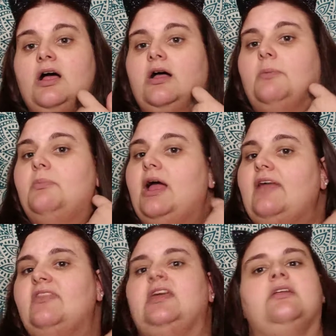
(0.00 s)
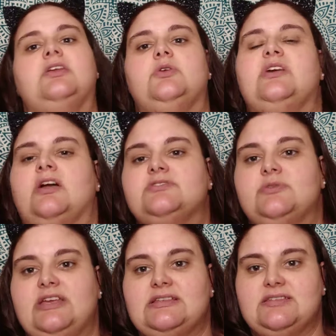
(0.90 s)
And then you can
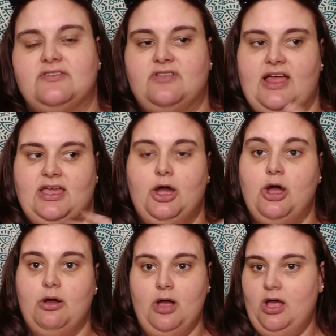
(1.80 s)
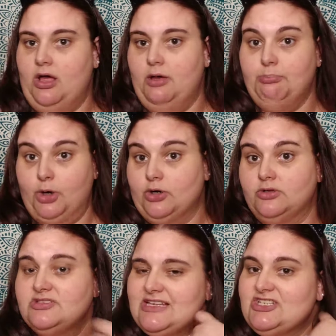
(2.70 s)
also get stuff like
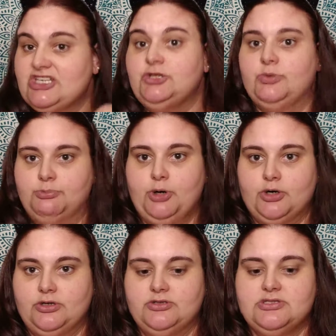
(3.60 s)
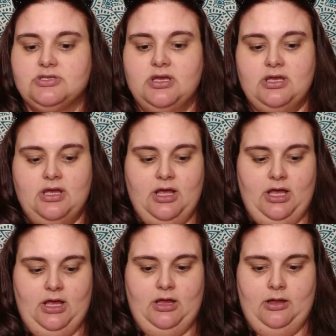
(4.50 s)
pearls, like genuine pearls,
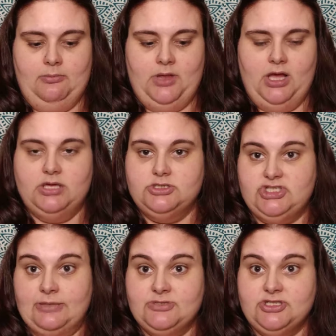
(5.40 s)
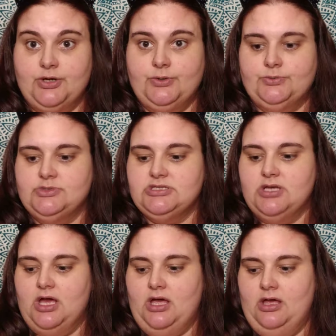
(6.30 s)
gemstones,
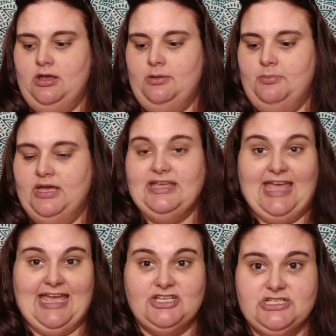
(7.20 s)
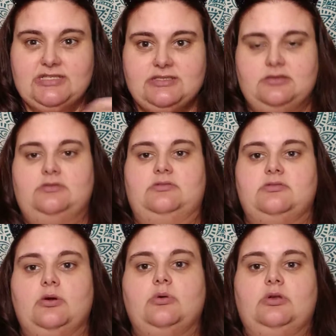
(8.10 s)
cages,
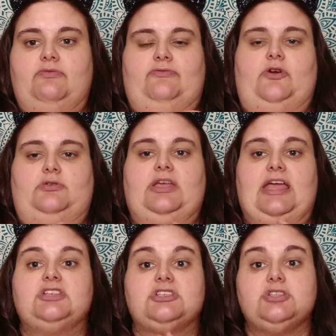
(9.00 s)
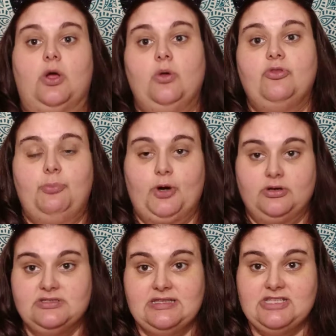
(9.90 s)
so for cages to hold the
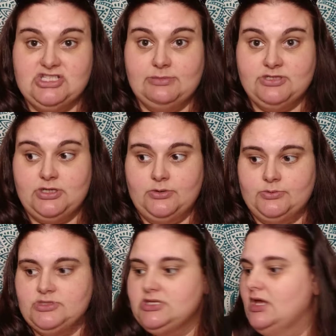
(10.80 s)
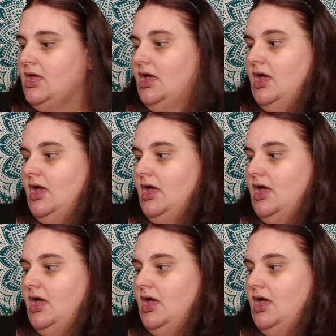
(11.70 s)
pearls and the gemstones,